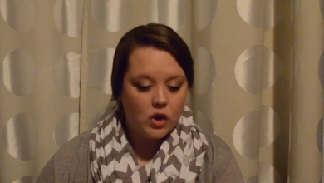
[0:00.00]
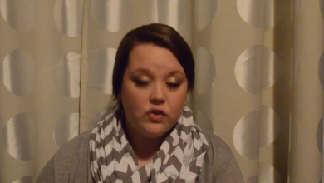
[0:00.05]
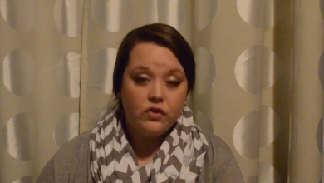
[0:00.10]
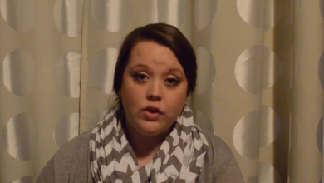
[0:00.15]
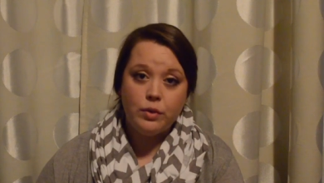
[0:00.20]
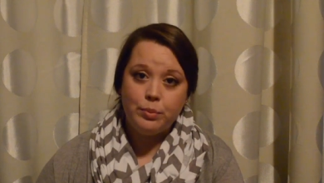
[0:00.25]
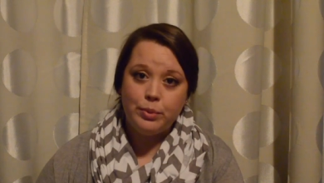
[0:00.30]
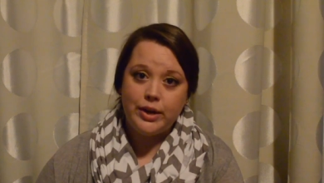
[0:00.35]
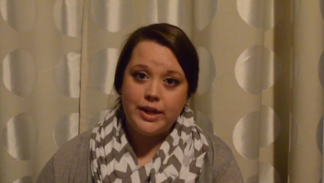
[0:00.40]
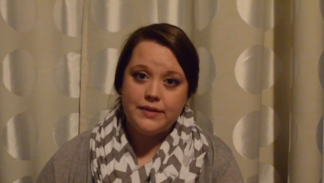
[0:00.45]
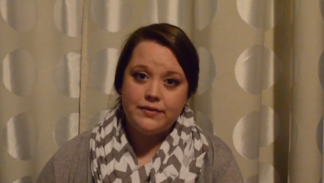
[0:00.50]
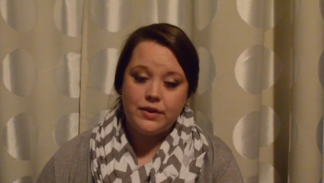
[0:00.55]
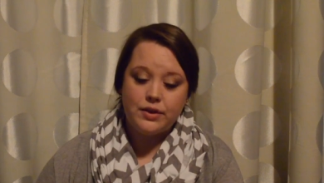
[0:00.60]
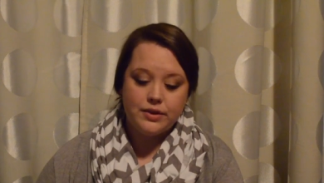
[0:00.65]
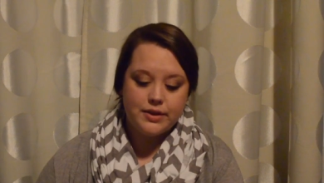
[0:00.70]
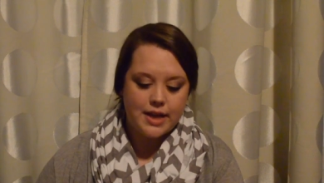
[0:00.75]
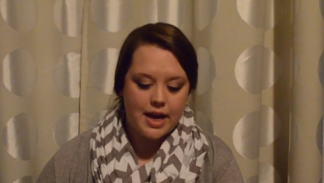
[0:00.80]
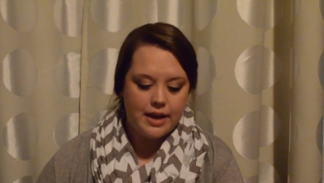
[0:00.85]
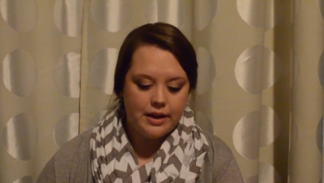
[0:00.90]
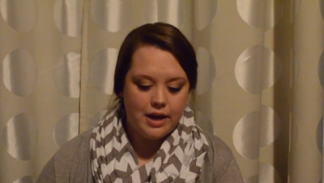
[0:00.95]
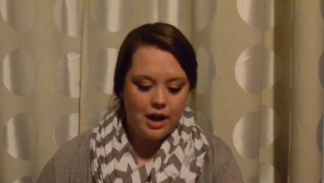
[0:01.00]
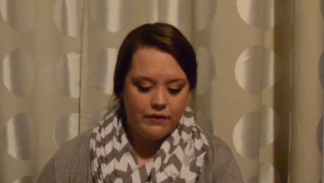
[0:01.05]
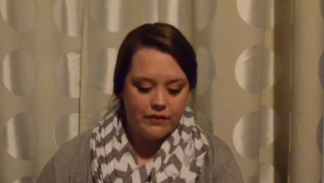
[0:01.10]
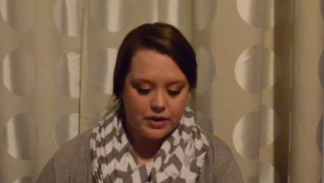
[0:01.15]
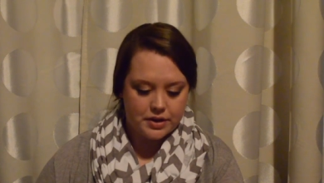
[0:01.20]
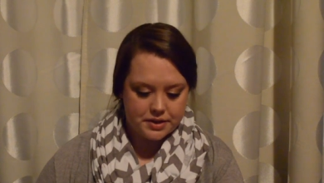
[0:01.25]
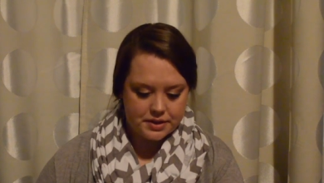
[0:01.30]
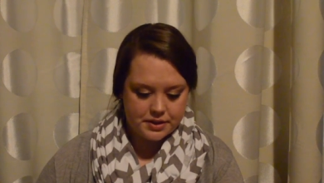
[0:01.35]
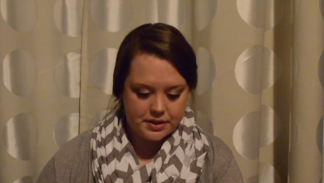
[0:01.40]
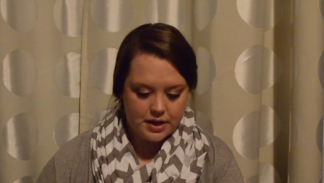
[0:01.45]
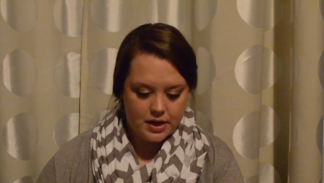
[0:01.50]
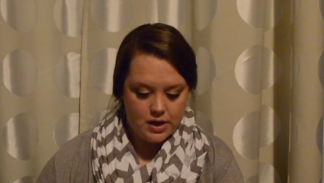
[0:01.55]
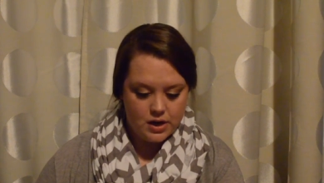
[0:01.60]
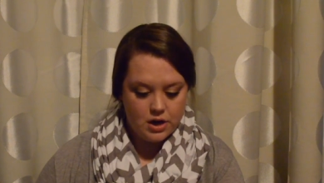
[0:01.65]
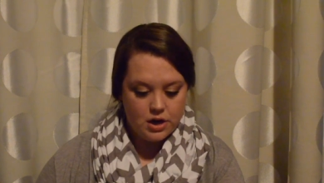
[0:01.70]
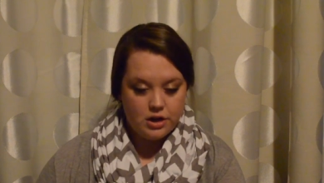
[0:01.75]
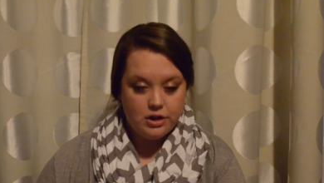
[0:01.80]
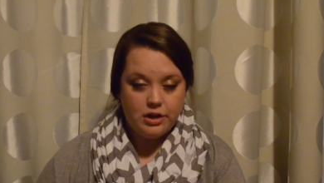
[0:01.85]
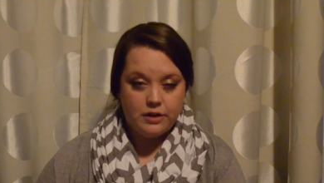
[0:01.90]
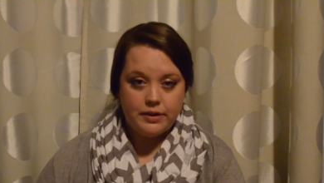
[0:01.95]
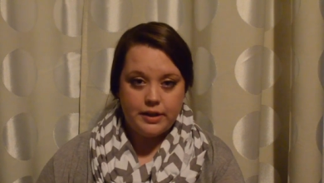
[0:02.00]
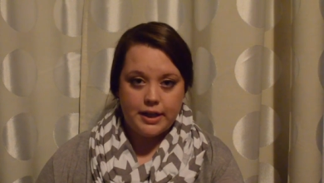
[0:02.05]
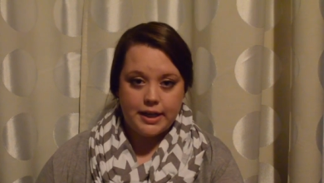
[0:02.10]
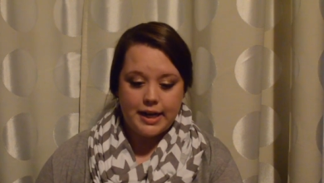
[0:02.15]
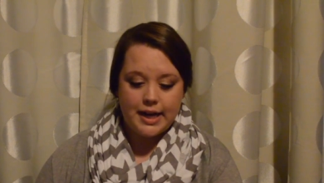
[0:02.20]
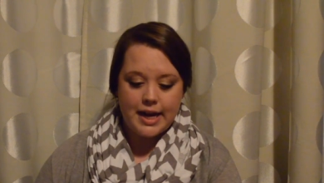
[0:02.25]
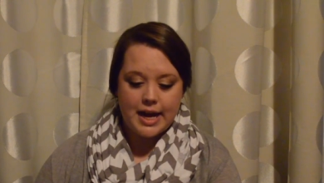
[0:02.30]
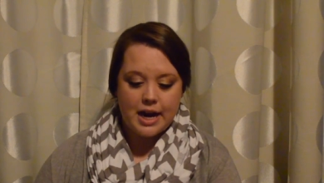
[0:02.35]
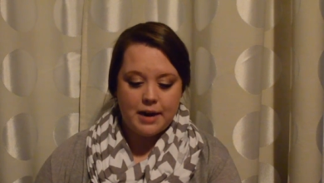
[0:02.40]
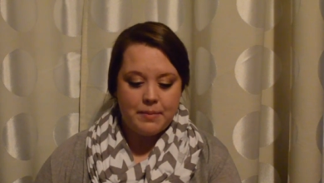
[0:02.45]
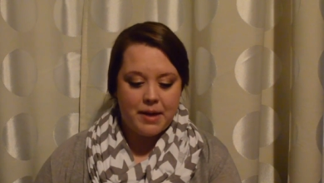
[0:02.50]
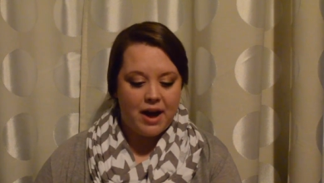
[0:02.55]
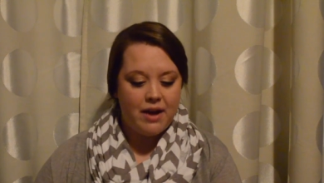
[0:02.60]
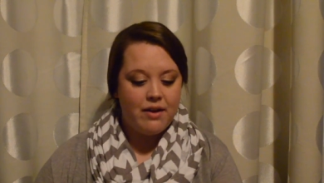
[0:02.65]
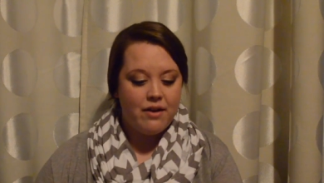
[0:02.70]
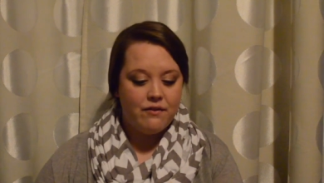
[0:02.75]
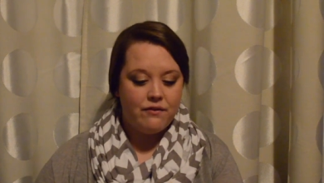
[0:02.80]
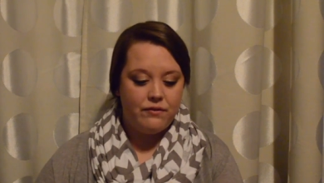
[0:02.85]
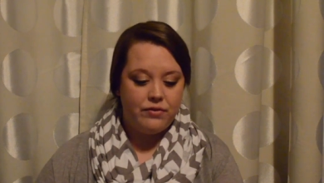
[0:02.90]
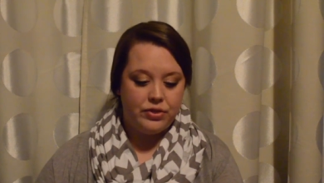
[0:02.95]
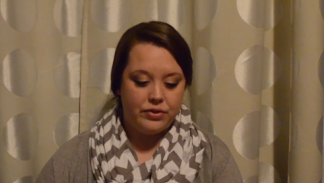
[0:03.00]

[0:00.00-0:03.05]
For pre-folds and covers, you're looking at about